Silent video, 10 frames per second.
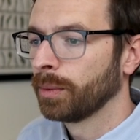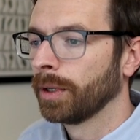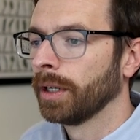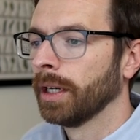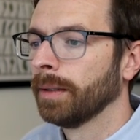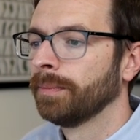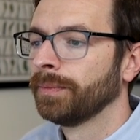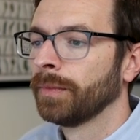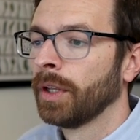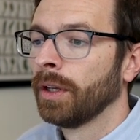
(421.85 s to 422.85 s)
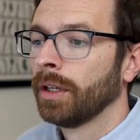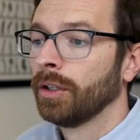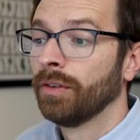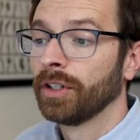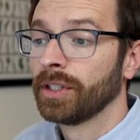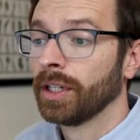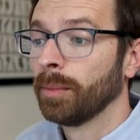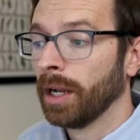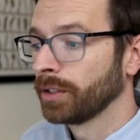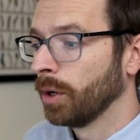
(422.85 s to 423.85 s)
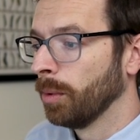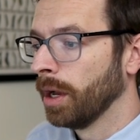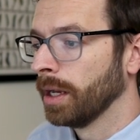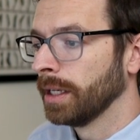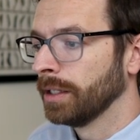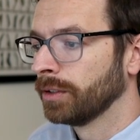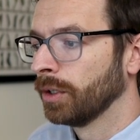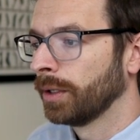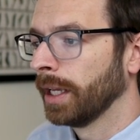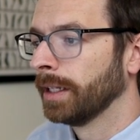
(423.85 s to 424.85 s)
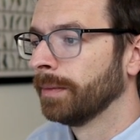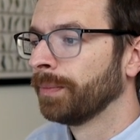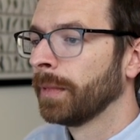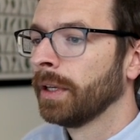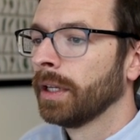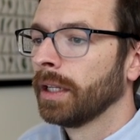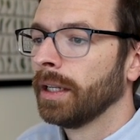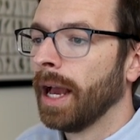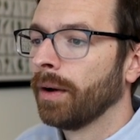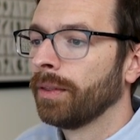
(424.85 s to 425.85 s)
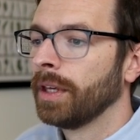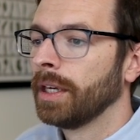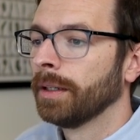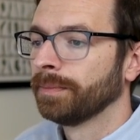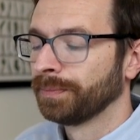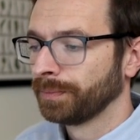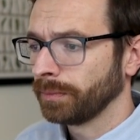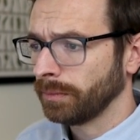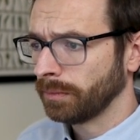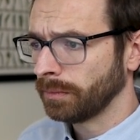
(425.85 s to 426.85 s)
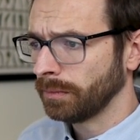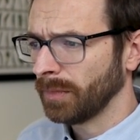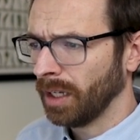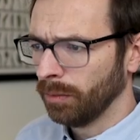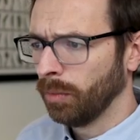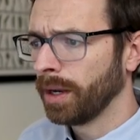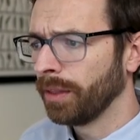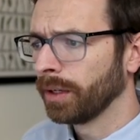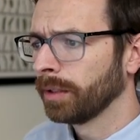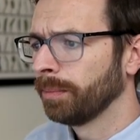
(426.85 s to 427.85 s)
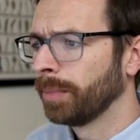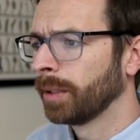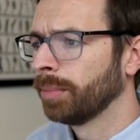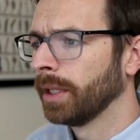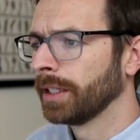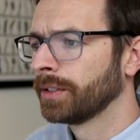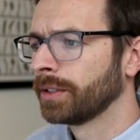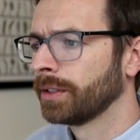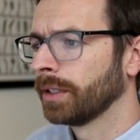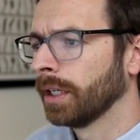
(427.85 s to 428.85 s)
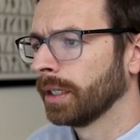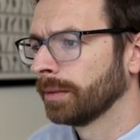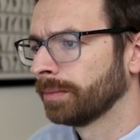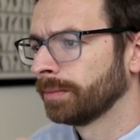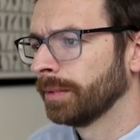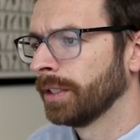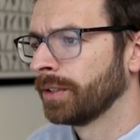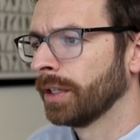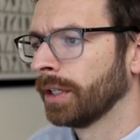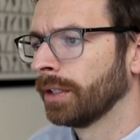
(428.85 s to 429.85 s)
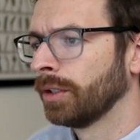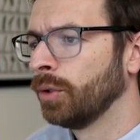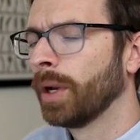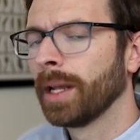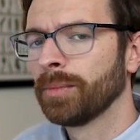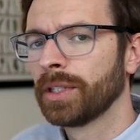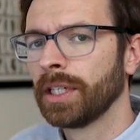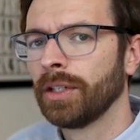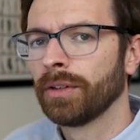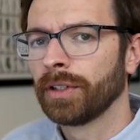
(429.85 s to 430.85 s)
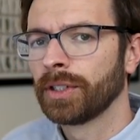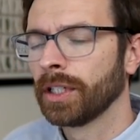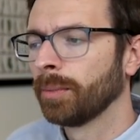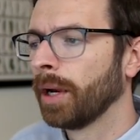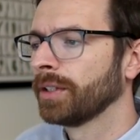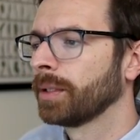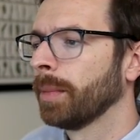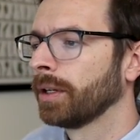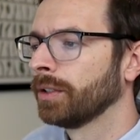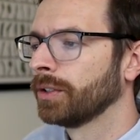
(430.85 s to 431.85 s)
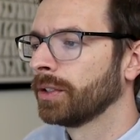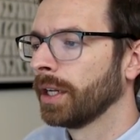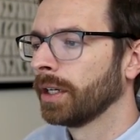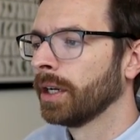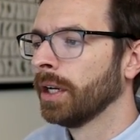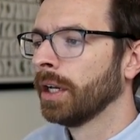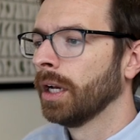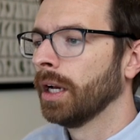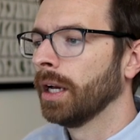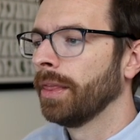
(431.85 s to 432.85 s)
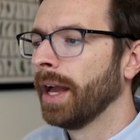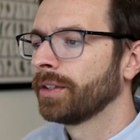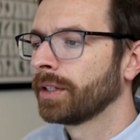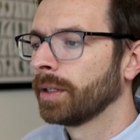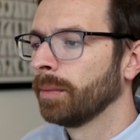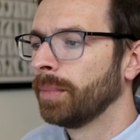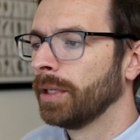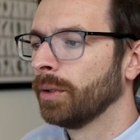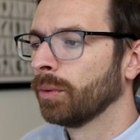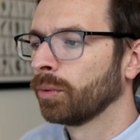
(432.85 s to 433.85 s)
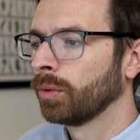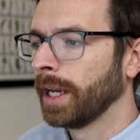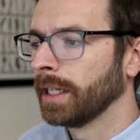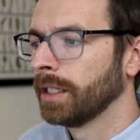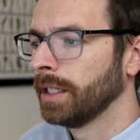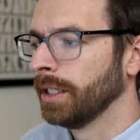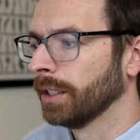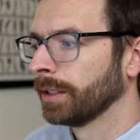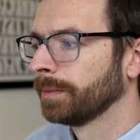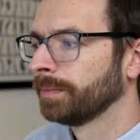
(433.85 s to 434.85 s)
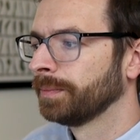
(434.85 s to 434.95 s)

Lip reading: where University of Nebraska, Omaha is located. Now, the one other big place is the UNMC, University of Nebraska Medical Center. That's going to be right here.